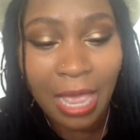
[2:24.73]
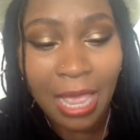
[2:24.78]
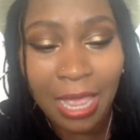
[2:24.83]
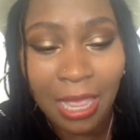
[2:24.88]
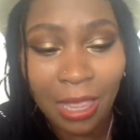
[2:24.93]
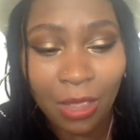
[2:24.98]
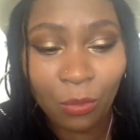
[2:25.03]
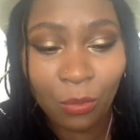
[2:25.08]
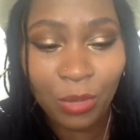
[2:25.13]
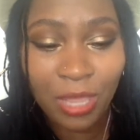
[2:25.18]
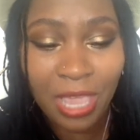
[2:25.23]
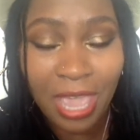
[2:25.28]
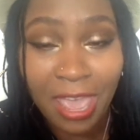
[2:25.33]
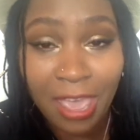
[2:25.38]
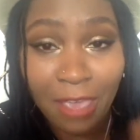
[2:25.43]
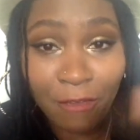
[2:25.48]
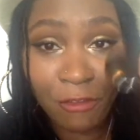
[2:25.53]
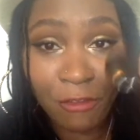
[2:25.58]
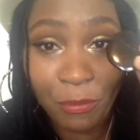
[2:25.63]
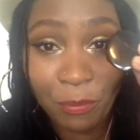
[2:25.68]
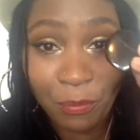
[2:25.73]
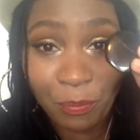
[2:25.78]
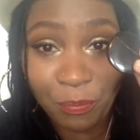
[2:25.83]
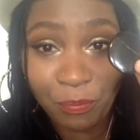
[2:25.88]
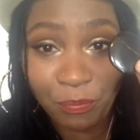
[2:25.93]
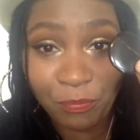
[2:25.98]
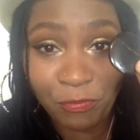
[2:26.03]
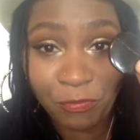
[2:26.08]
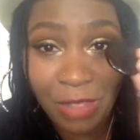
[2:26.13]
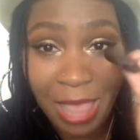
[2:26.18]
Uh, we have
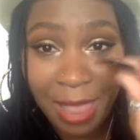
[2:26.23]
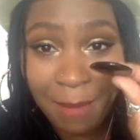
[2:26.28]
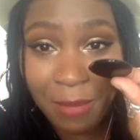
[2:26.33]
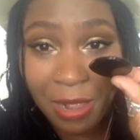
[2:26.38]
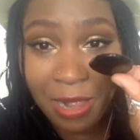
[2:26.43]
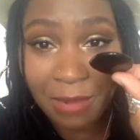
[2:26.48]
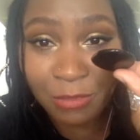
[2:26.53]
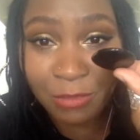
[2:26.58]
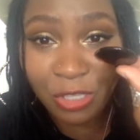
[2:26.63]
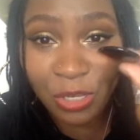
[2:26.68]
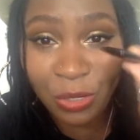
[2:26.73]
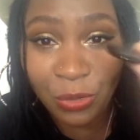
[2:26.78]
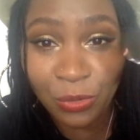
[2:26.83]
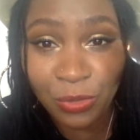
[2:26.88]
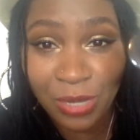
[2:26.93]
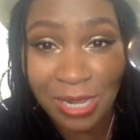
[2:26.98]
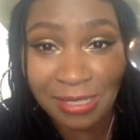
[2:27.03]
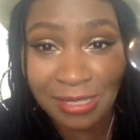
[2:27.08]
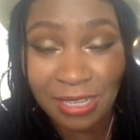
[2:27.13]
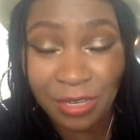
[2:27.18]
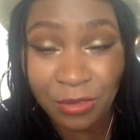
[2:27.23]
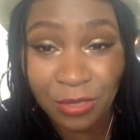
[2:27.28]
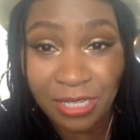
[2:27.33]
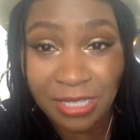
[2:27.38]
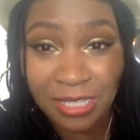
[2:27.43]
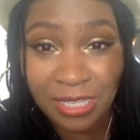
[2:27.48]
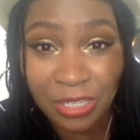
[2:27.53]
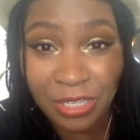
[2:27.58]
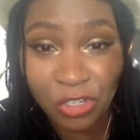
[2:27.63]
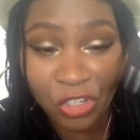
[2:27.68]
flat palm stone. I sell
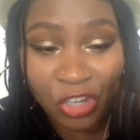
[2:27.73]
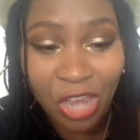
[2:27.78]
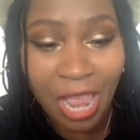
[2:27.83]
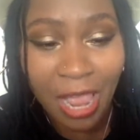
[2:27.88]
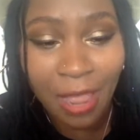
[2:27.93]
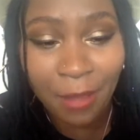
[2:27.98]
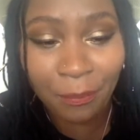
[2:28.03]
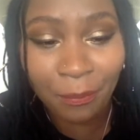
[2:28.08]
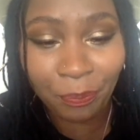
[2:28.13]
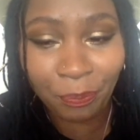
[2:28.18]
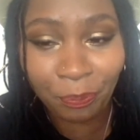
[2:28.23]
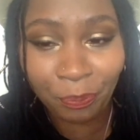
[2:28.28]
these in the shop.